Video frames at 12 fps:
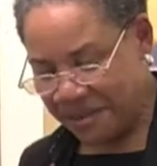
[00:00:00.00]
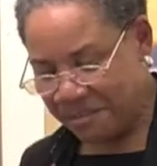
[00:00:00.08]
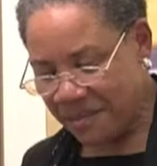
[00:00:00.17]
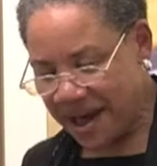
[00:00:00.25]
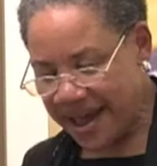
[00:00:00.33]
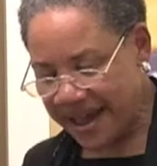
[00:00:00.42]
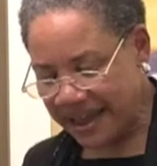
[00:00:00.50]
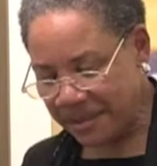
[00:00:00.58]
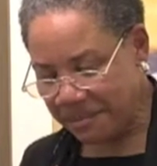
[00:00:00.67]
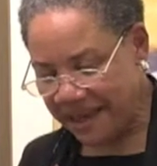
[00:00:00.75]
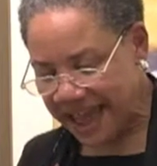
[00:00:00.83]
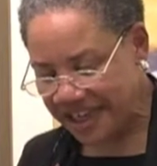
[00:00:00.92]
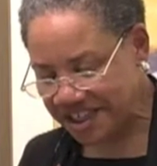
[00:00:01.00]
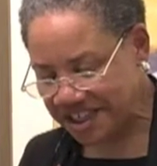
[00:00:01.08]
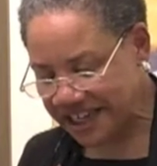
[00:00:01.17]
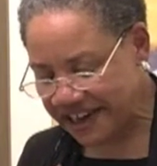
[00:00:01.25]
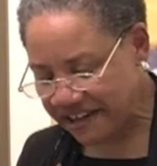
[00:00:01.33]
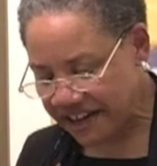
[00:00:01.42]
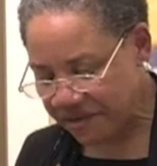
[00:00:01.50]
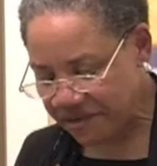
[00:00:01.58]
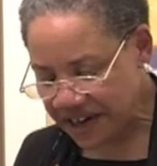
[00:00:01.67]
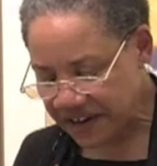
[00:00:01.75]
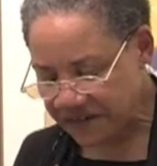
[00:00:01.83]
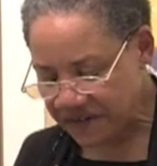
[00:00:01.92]
My imaginary
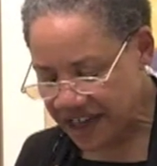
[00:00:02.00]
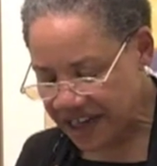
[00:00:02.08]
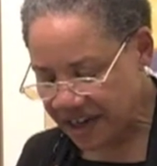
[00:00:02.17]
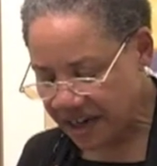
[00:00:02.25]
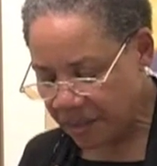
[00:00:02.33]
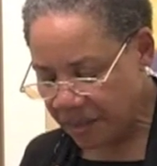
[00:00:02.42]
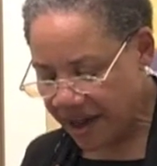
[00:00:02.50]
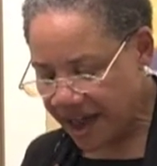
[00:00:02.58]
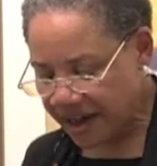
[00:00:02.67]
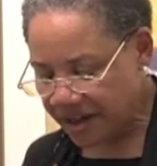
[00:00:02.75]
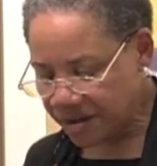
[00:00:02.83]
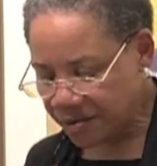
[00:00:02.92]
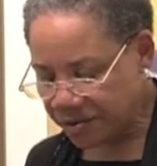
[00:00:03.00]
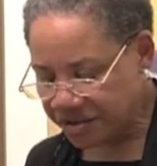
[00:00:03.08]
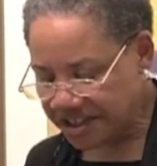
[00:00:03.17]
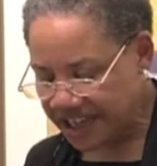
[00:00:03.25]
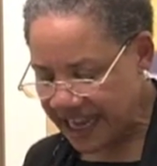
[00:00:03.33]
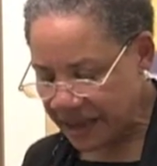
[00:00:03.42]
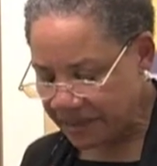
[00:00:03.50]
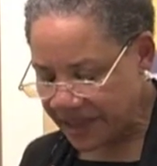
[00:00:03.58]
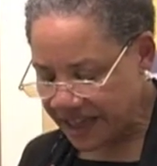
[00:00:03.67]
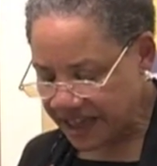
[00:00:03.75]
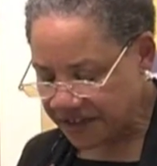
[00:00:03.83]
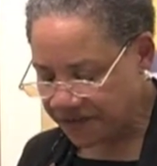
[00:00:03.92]
renovated Apollo will take
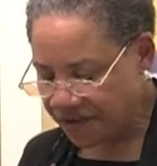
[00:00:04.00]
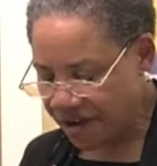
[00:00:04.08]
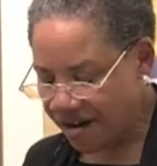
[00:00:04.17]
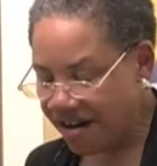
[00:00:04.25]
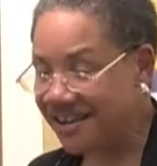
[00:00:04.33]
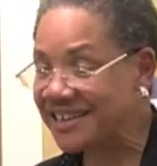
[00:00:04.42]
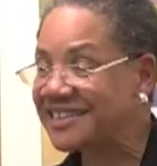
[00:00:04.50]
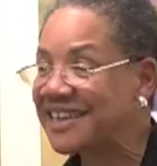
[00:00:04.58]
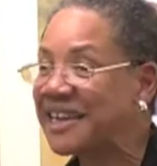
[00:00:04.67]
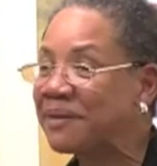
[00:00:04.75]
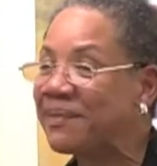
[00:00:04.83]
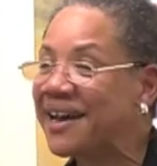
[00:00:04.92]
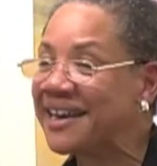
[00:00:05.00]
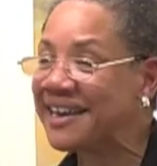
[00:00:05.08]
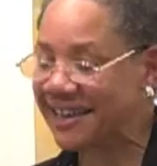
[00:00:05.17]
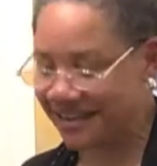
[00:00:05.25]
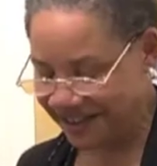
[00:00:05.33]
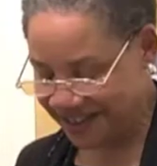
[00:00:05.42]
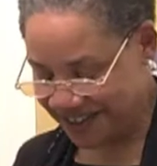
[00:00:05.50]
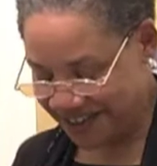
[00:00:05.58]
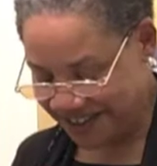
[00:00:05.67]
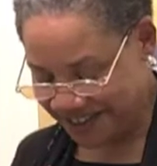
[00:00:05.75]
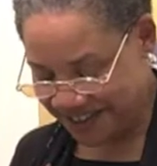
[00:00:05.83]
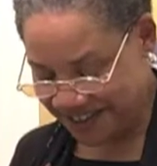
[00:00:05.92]
me as far as anybody
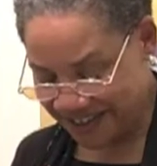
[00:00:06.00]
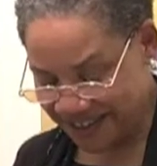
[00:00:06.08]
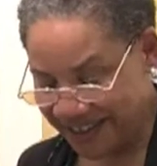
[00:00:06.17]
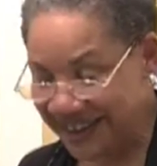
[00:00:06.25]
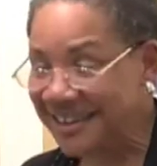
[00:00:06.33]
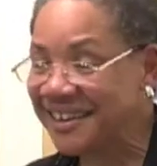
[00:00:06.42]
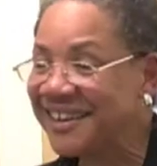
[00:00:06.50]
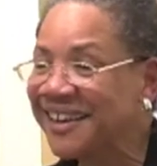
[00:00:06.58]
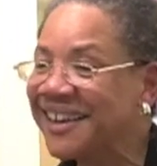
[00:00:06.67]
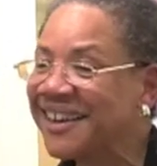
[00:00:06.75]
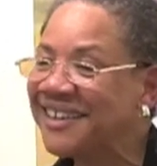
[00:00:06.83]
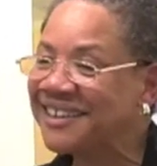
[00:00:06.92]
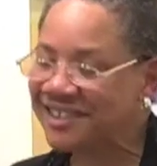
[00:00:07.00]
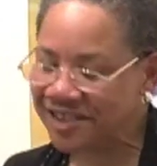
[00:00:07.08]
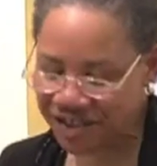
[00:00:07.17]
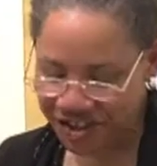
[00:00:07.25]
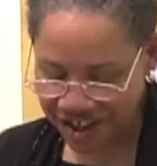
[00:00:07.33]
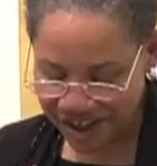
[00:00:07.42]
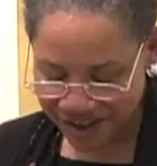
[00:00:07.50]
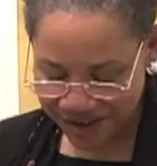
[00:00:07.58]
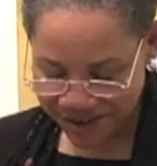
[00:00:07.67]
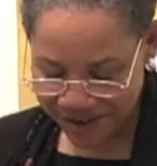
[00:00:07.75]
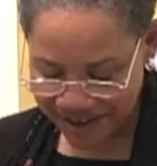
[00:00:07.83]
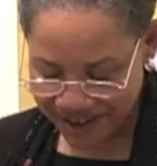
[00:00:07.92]
else's.
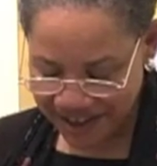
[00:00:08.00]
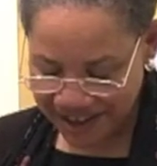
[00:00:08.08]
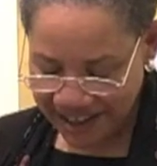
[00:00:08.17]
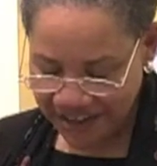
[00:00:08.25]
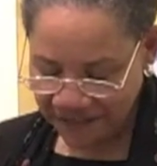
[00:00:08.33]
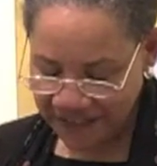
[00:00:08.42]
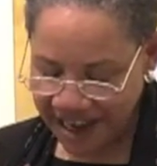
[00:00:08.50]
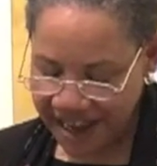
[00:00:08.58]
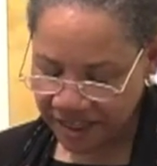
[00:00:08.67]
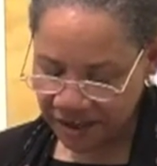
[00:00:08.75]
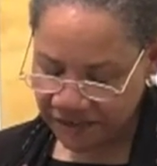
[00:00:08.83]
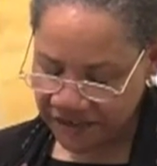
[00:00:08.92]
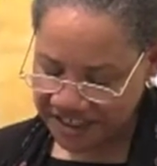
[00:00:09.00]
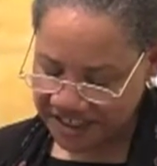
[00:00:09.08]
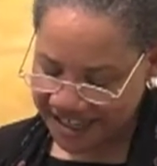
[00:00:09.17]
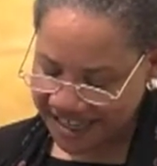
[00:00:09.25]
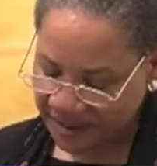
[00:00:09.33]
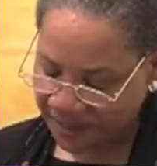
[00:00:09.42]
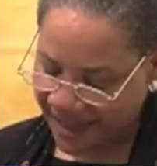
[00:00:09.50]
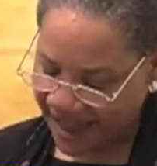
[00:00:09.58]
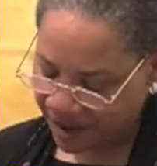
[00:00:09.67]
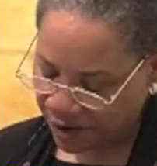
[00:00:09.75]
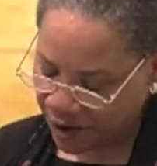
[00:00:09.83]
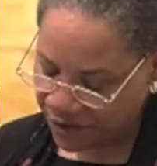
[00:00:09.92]
Joe, if neither of us gets
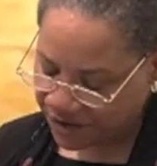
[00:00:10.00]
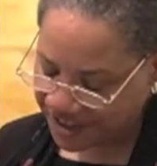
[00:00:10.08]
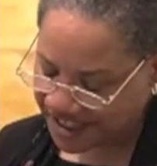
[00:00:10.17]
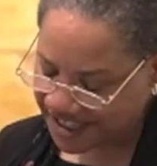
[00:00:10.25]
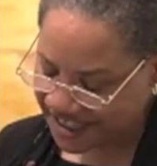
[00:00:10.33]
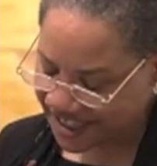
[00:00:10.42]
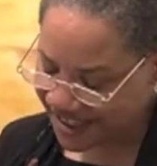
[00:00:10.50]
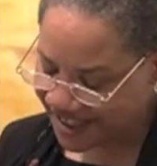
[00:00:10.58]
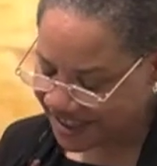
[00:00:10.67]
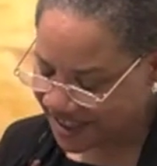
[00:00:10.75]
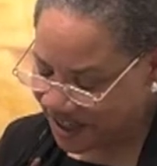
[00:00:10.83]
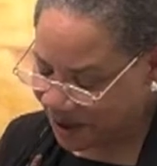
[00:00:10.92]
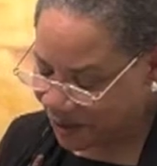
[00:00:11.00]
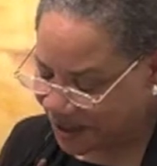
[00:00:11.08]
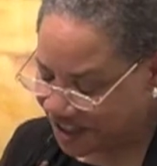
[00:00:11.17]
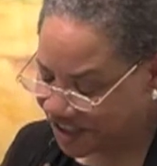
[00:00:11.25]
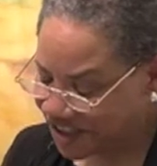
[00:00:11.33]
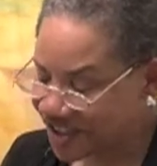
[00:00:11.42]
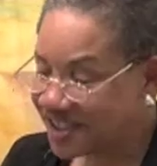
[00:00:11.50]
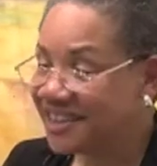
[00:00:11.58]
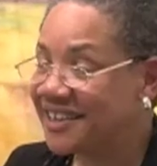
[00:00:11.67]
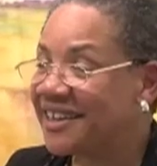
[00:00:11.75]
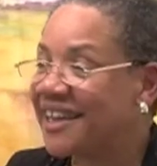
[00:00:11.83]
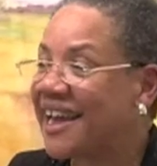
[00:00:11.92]
back overseas, we
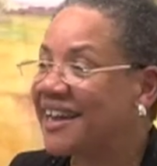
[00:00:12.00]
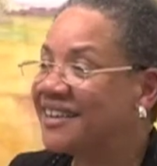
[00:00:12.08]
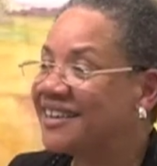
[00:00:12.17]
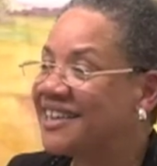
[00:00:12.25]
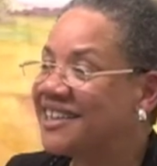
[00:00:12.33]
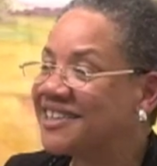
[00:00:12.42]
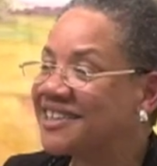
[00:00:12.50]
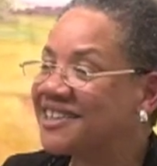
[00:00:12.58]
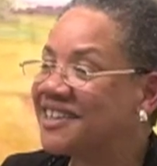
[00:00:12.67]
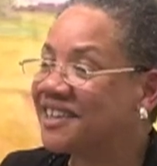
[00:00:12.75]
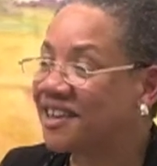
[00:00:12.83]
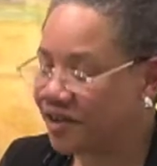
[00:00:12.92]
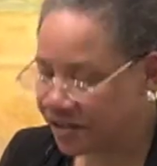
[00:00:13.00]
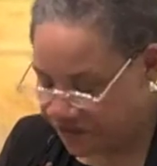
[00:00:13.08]
should at least go to